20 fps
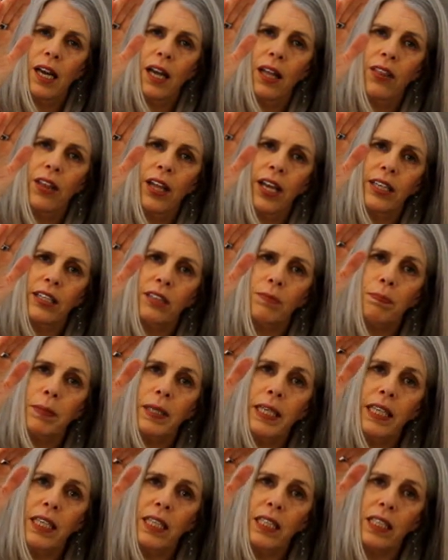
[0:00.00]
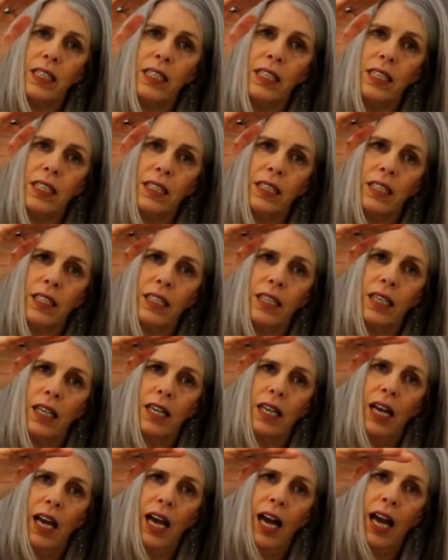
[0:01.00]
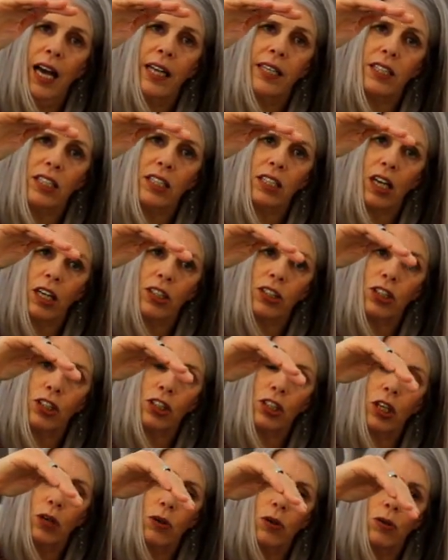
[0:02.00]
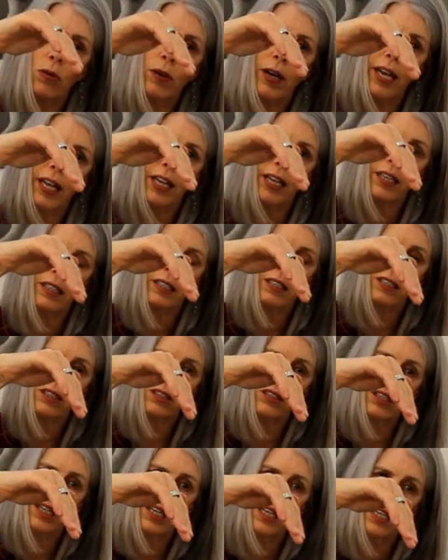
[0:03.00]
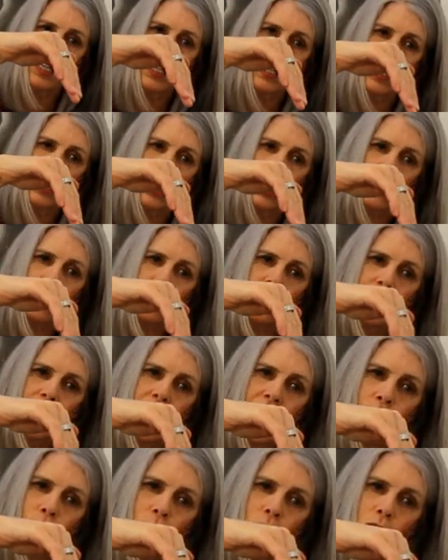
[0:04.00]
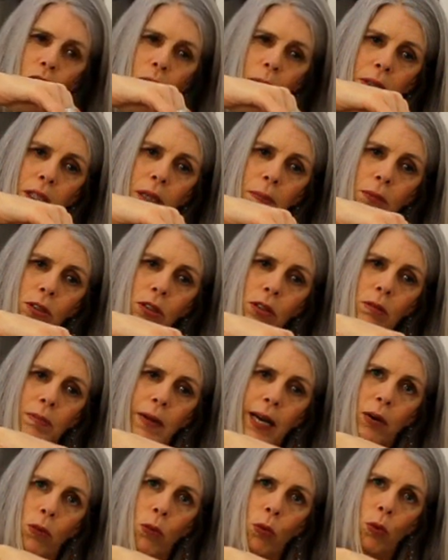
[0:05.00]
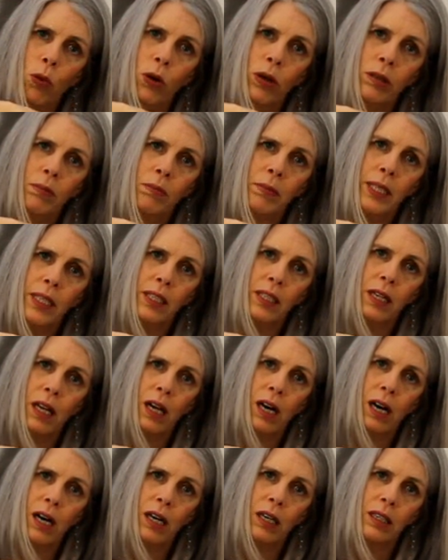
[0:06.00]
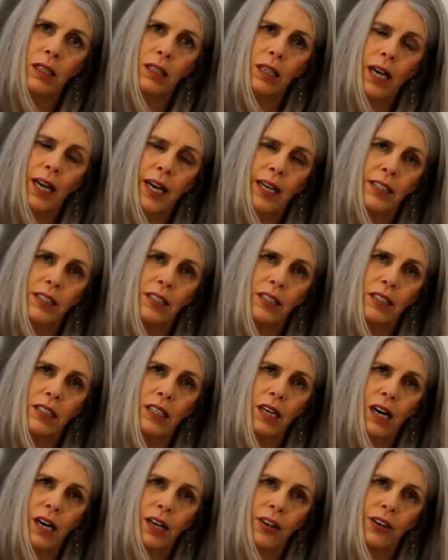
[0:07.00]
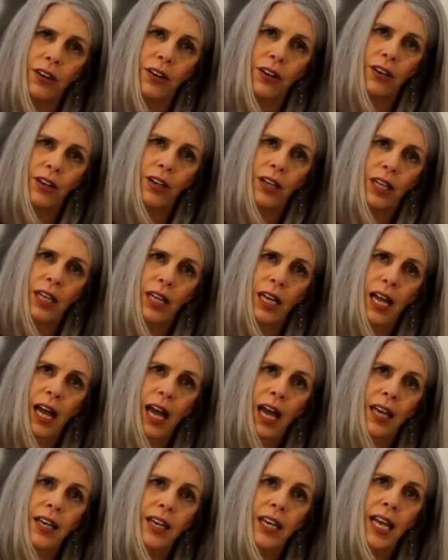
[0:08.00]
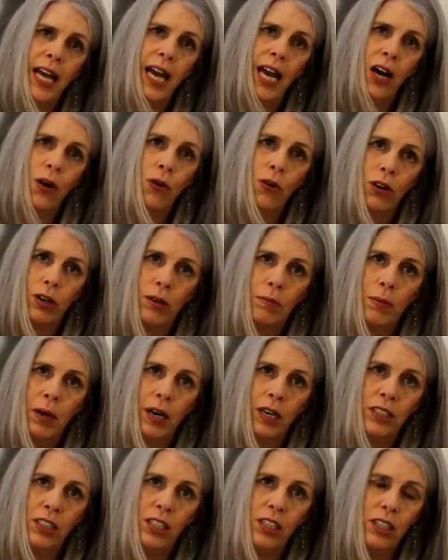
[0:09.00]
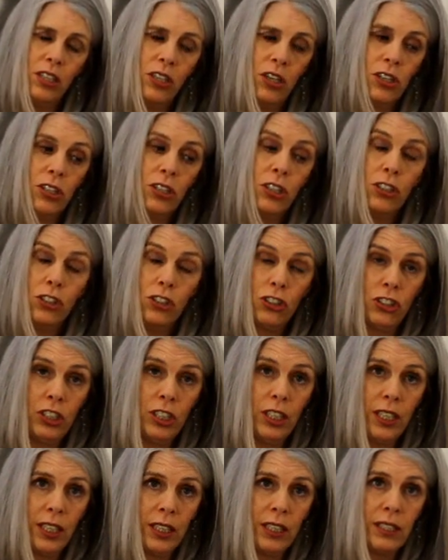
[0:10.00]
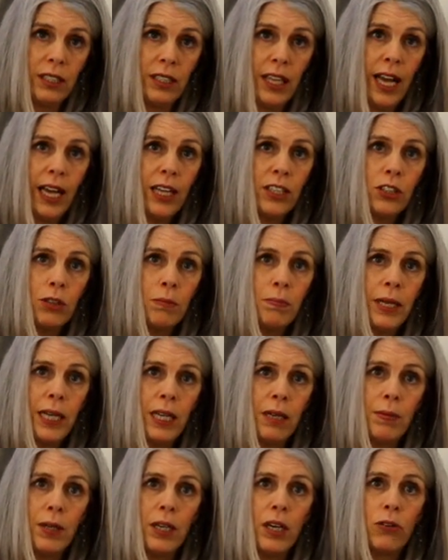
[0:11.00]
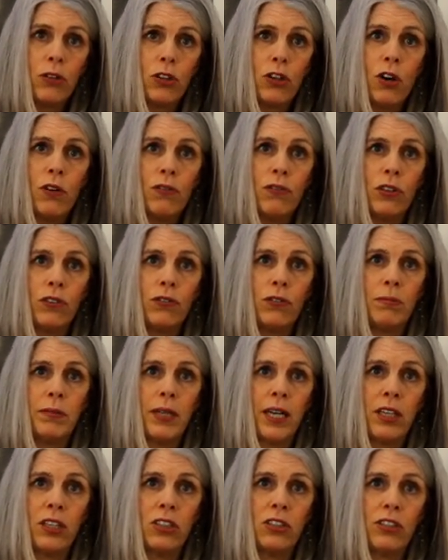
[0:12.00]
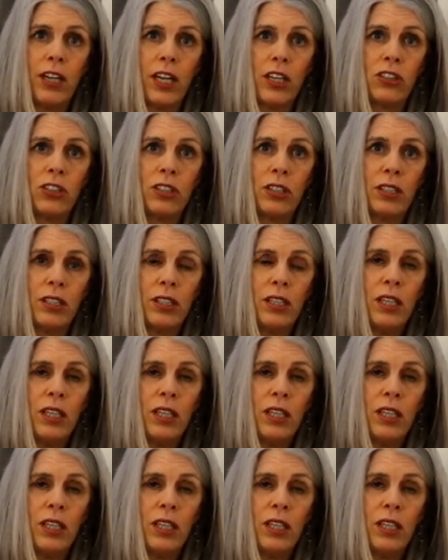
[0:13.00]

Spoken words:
and then it peaks and it starts to go away. Okay, so now we're coming up to about 1 minute long and it's gone. And now her body, she is, and her baby are recovering from that contraction.